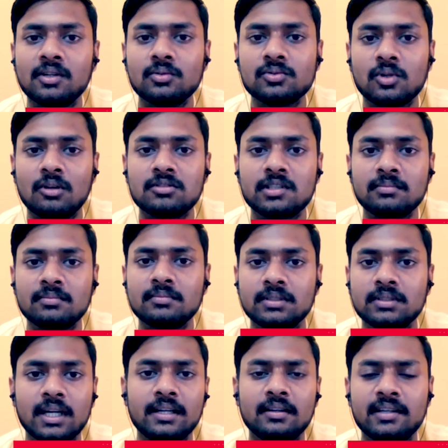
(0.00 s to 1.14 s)
solve some
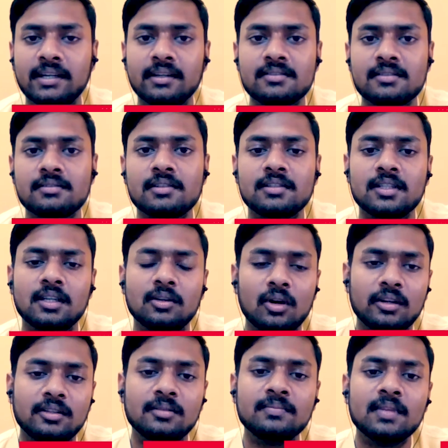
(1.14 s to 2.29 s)
data structures and
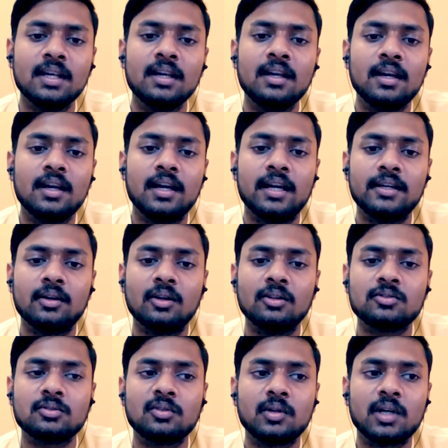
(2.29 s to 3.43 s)
algorithm, and
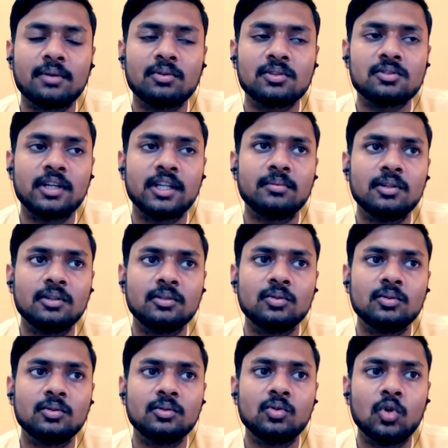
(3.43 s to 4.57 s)
also I was not able
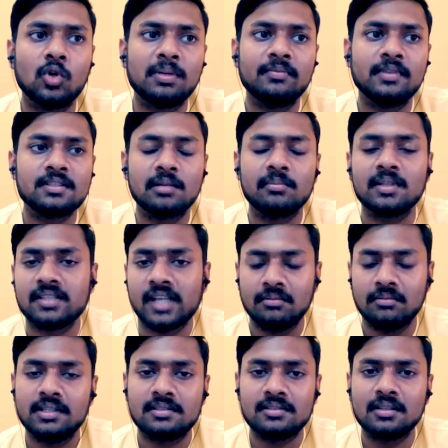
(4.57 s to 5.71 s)
to cope up with some
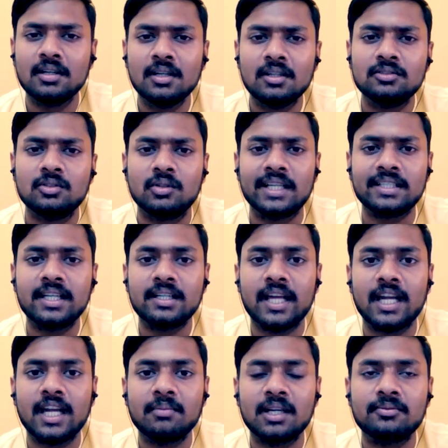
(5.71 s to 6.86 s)
assignments. So at that
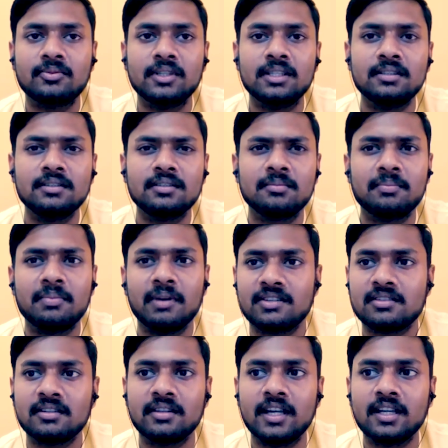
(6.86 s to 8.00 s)
time I feel some
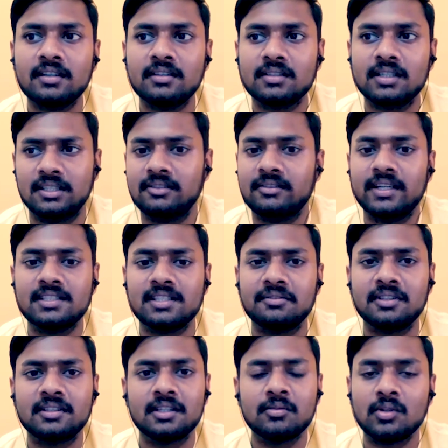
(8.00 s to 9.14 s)
pressure there. Otherwise
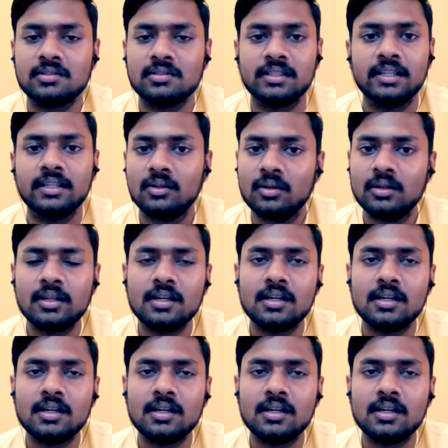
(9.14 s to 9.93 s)
everything was really good.